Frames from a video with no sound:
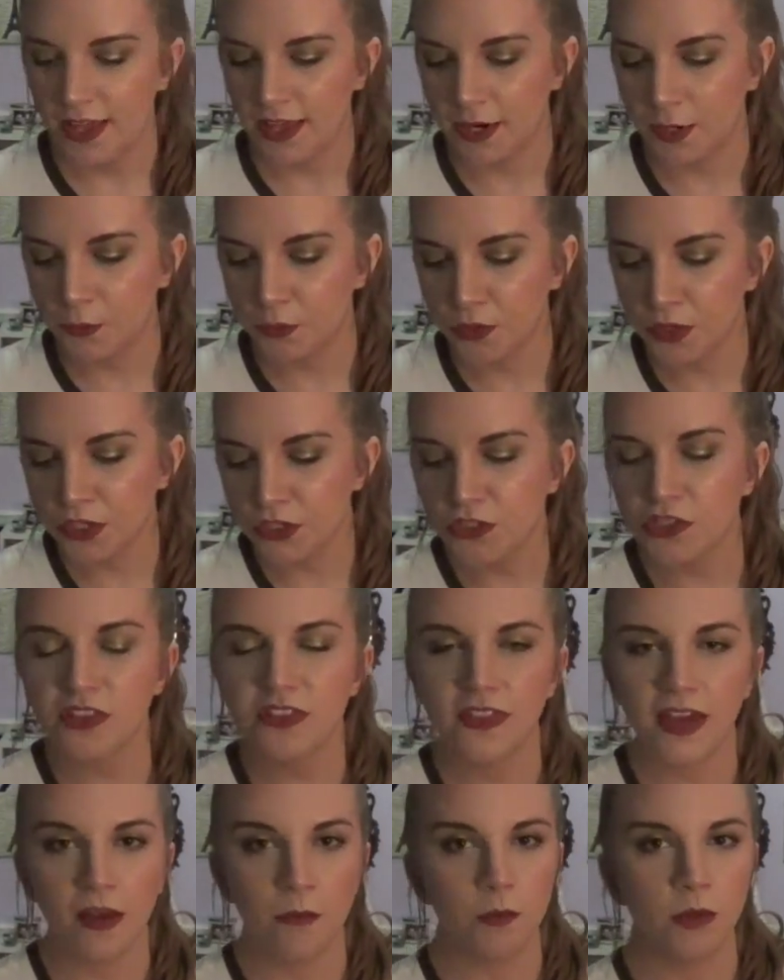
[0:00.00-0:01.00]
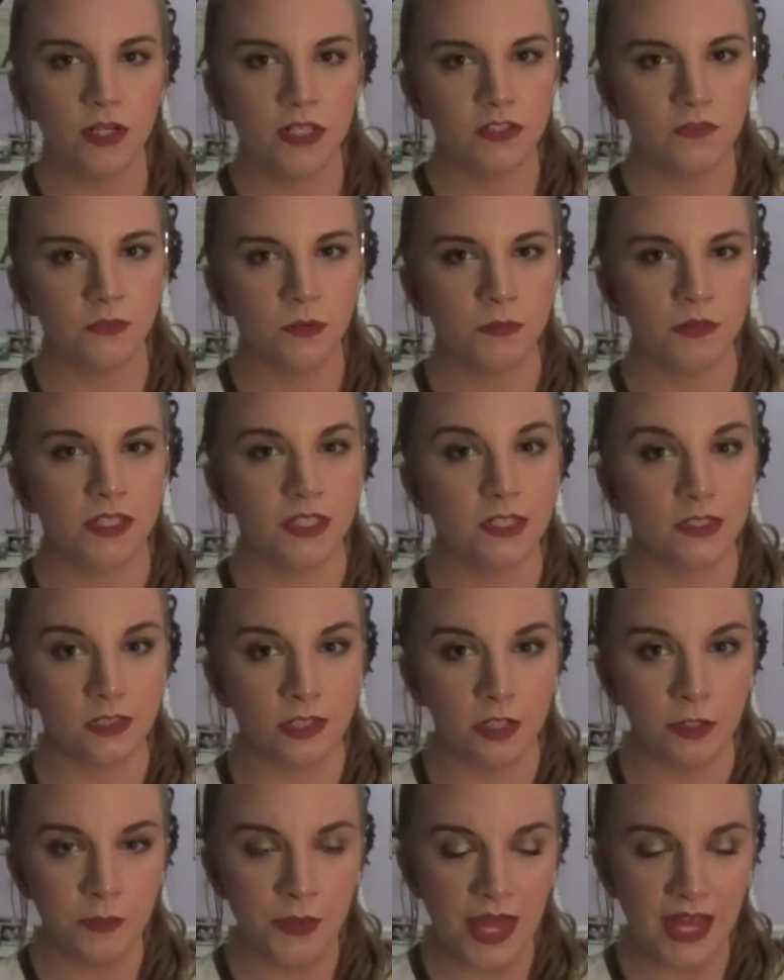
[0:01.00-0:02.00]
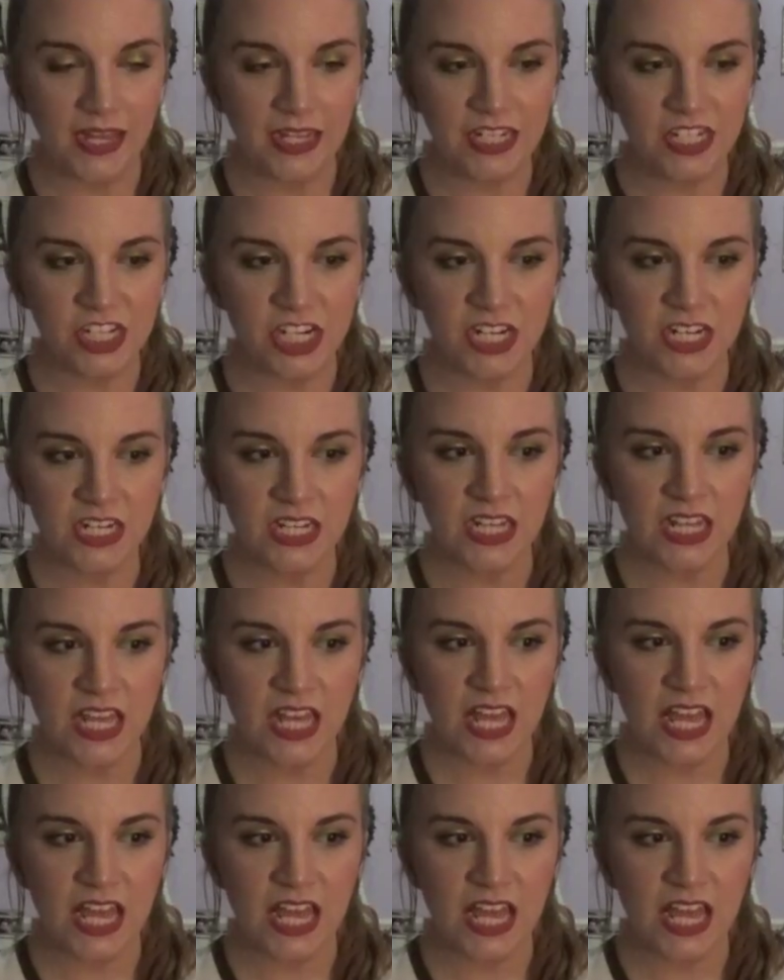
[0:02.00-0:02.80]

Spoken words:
and I'm pretty sure that one is from the clear packaging,